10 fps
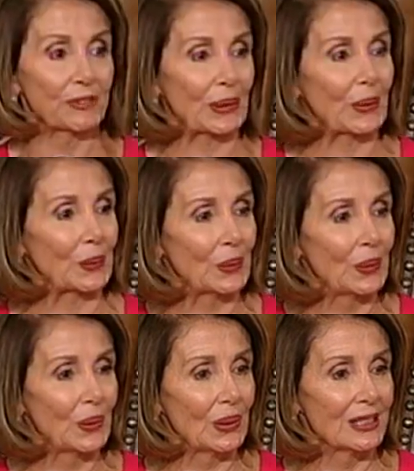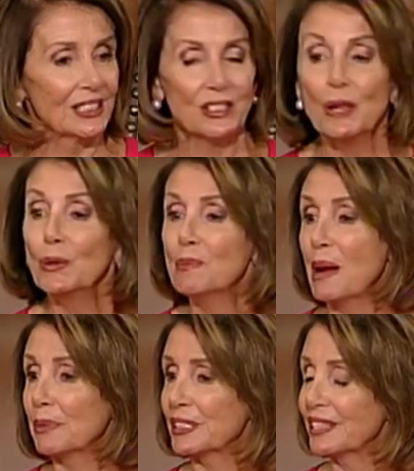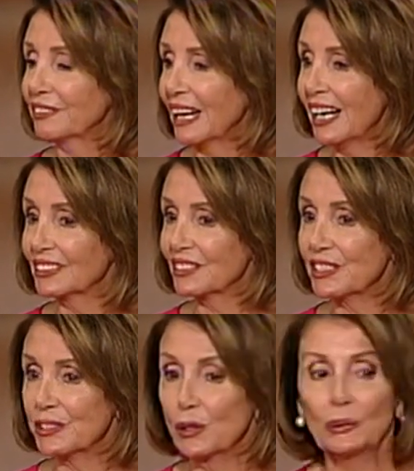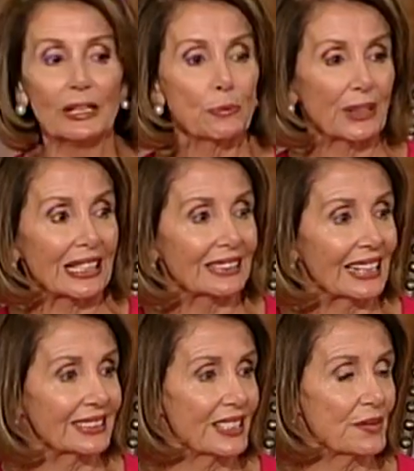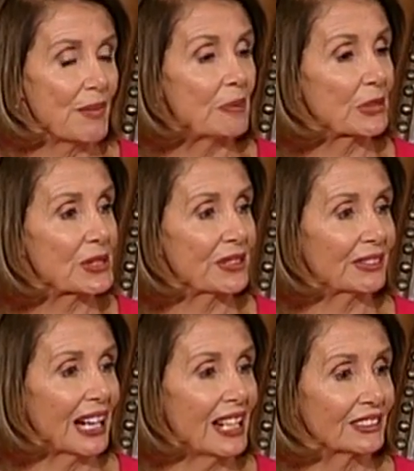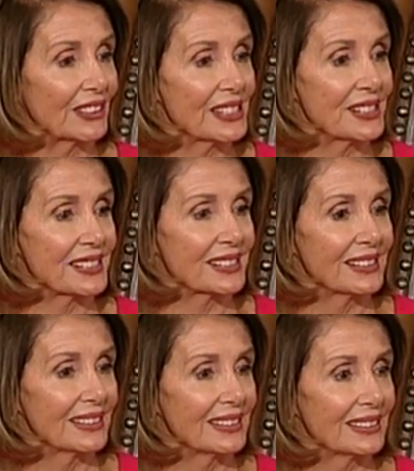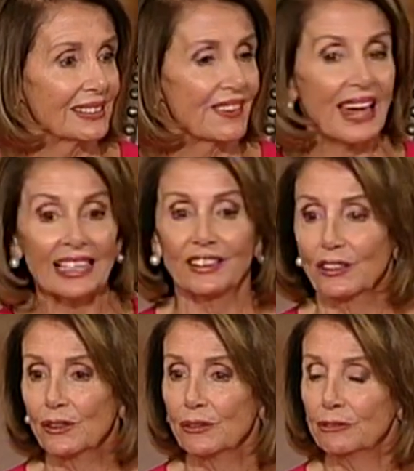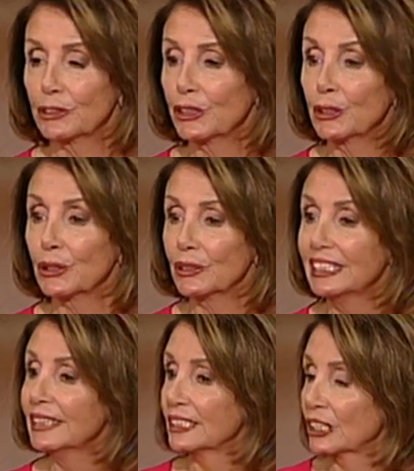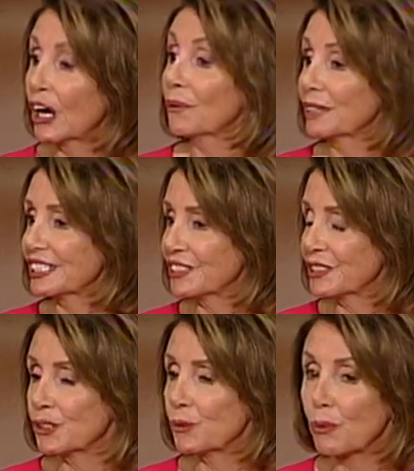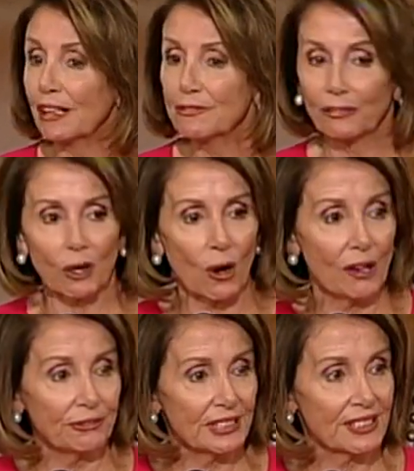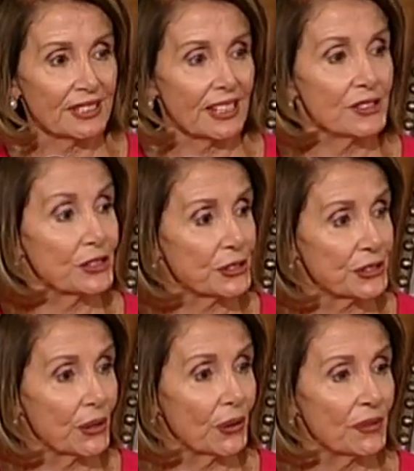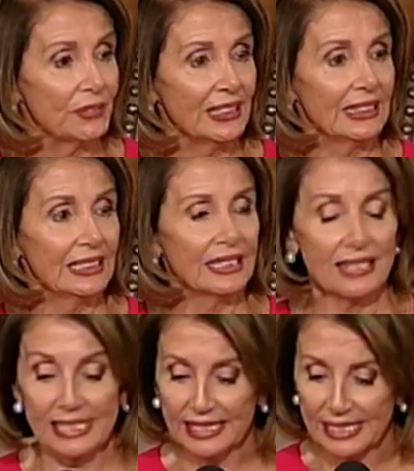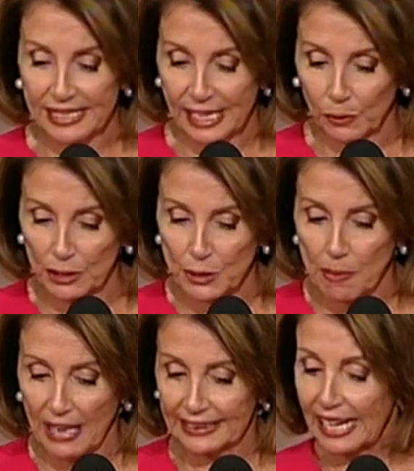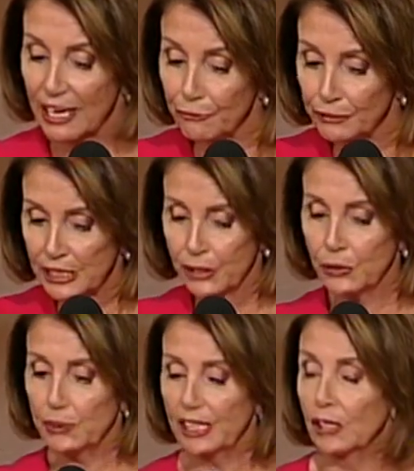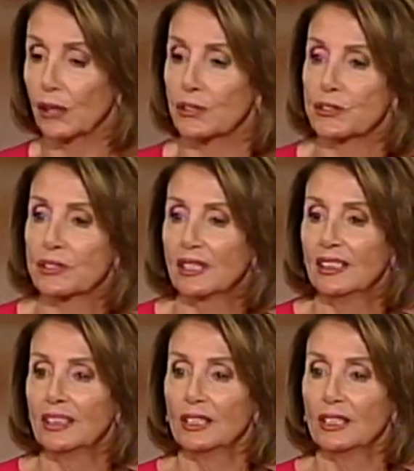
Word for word: of you. New members of Congress, newly re elected members of Congress, thank you for your courage to run for office and to serve in this distinguished body. Every two years,